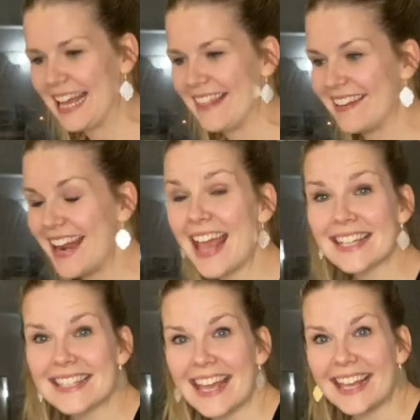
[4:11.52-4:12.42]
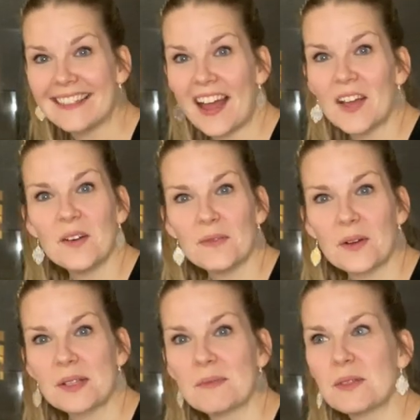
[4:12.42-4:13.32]
The next thing that I got for
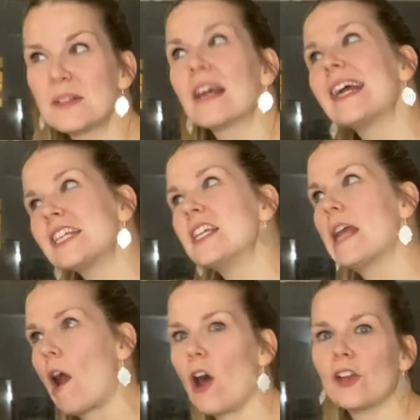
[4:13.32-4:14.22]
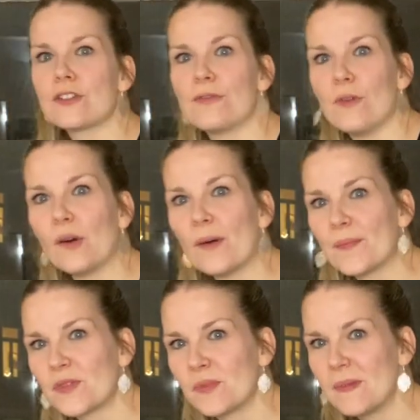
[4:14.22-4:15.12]
Christmas, which I actually asked for
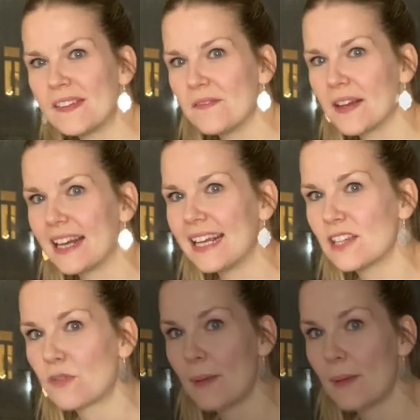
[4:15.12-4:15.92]
specifically, is from